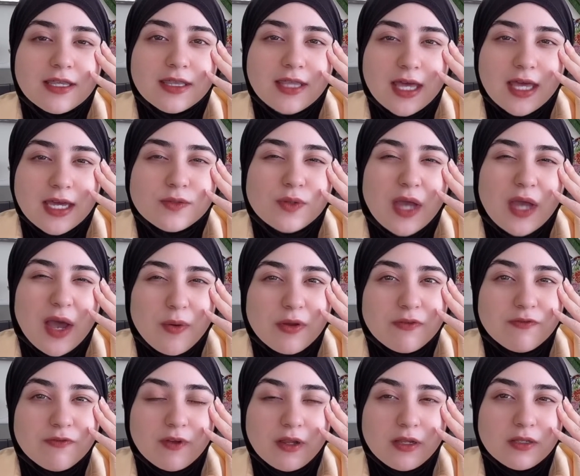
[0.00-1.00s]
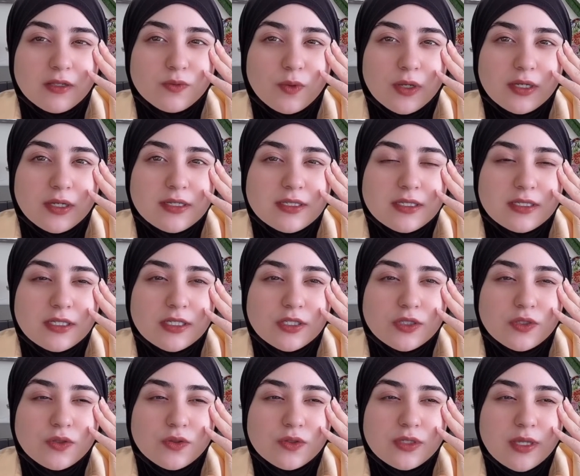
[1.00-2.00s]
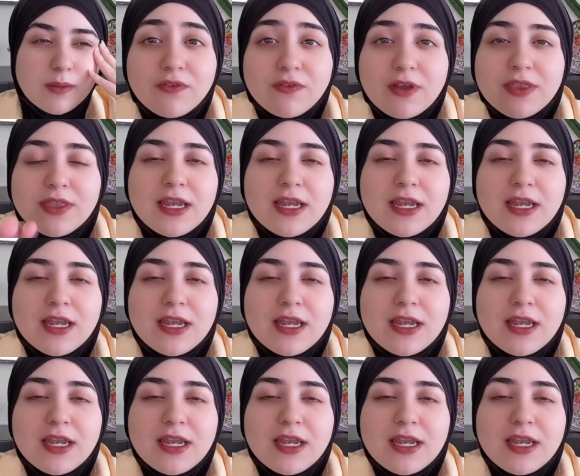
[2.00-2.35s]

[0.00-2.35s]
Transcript: That is how I felt while listening to Sammy.